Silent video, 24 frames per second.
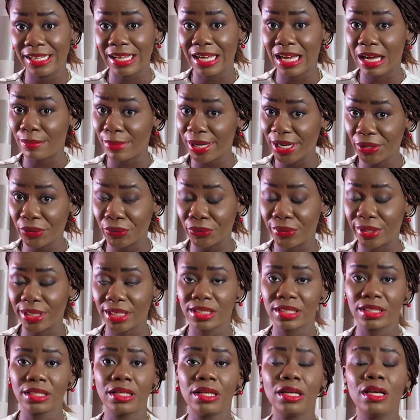Am I
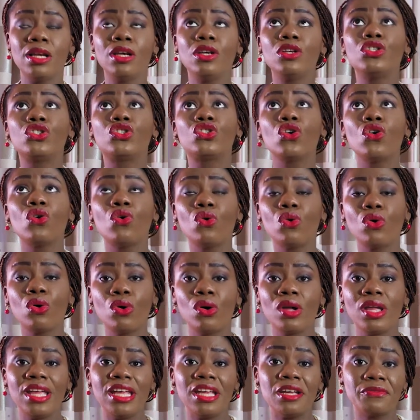correct? So
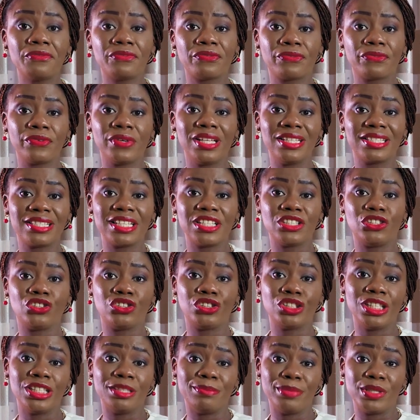if it's a
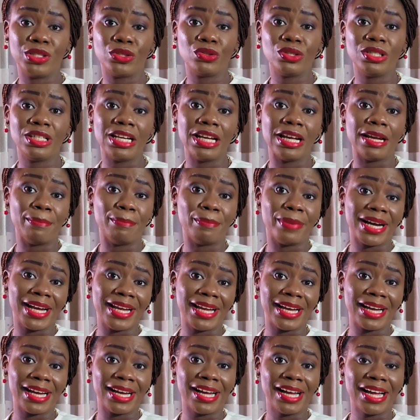trade between a
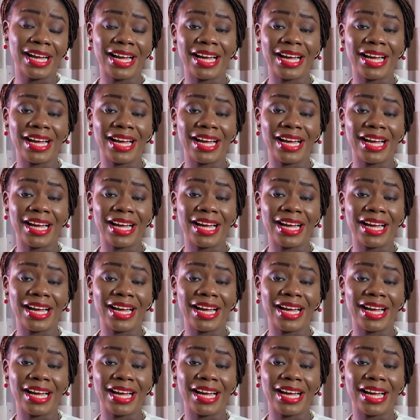buyer